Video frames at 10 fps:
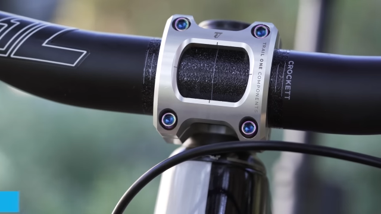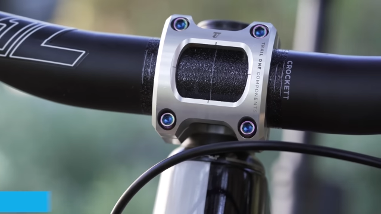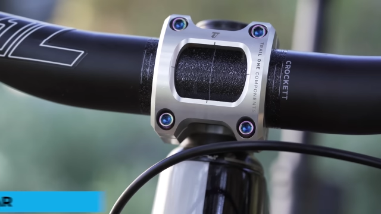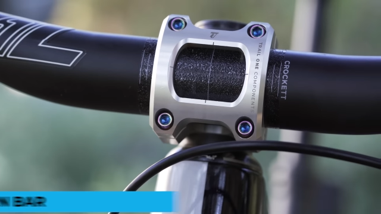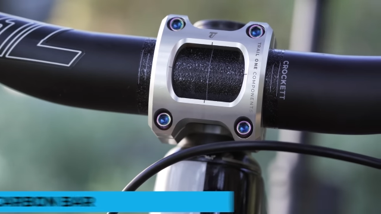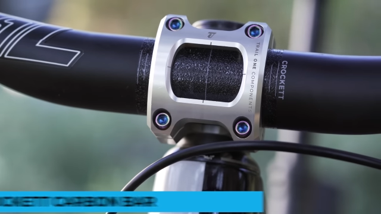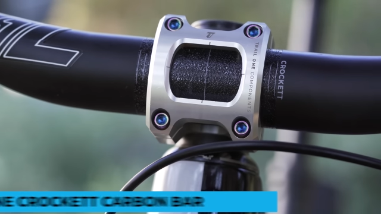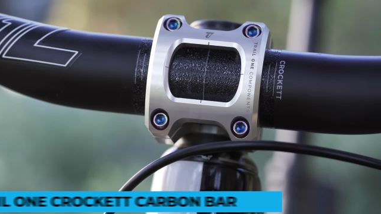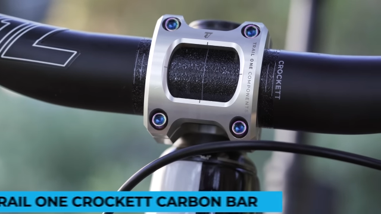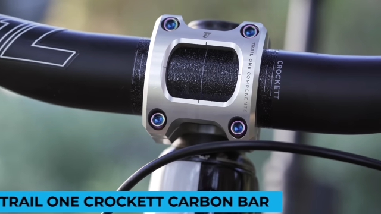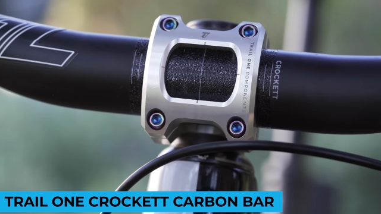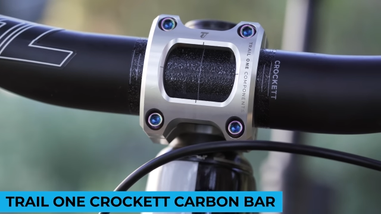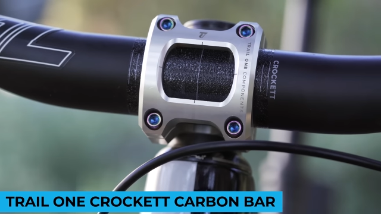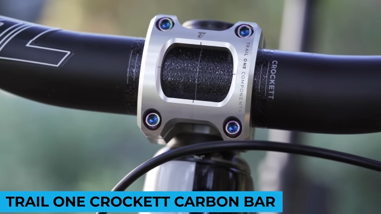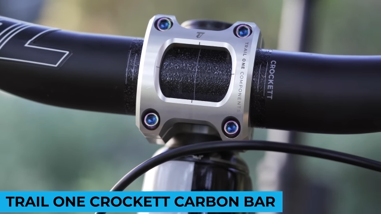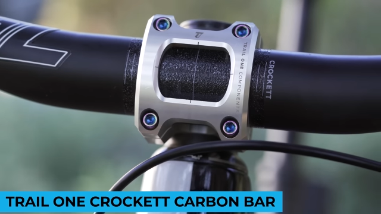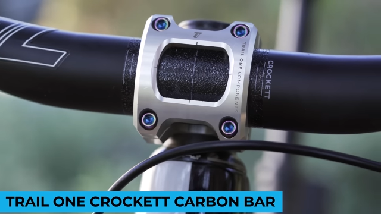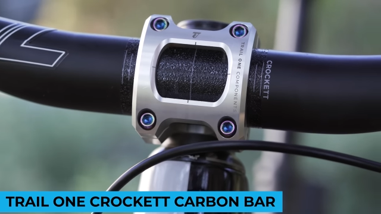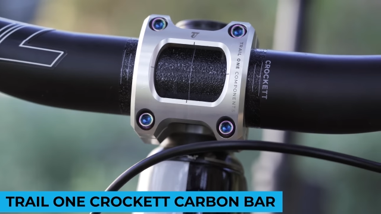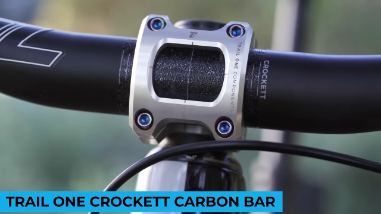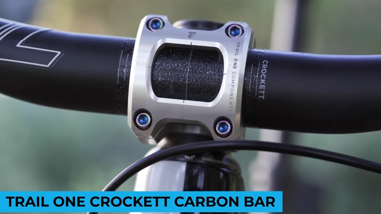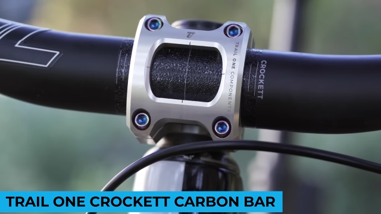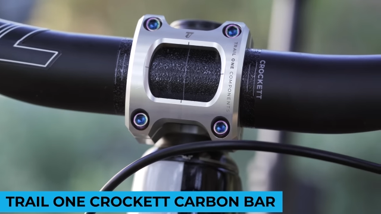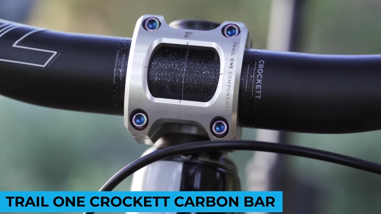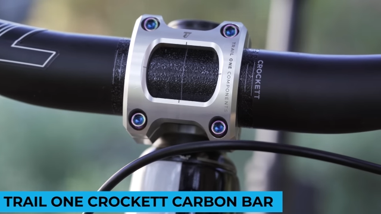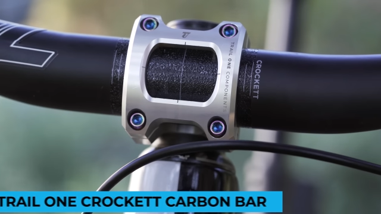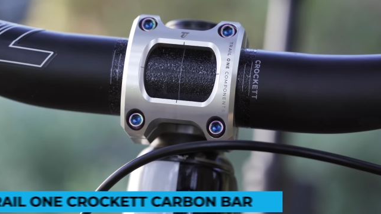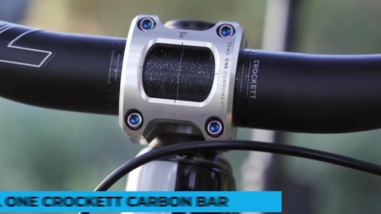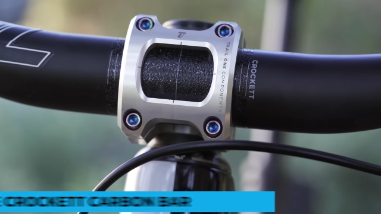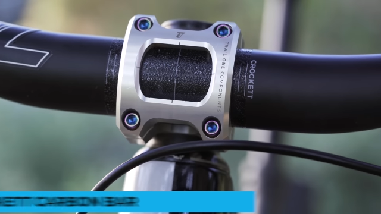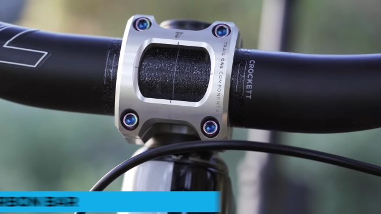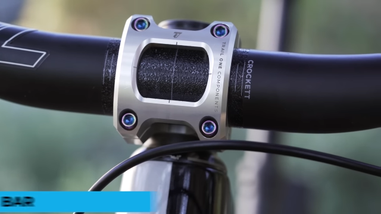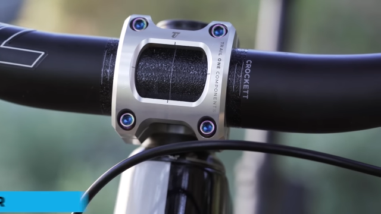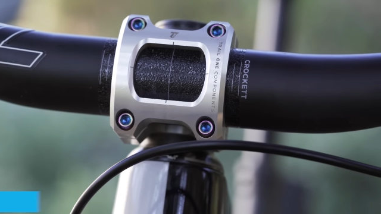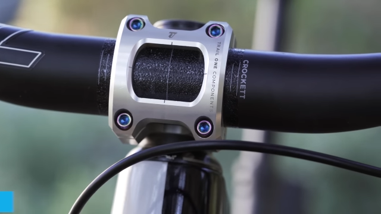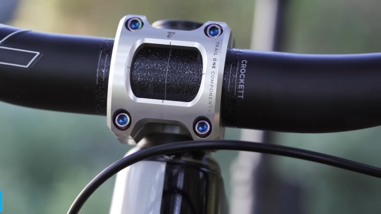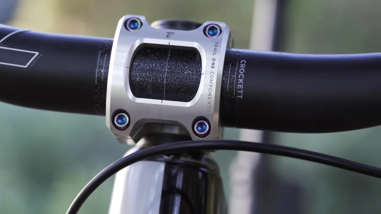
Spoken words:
(no speaker visible)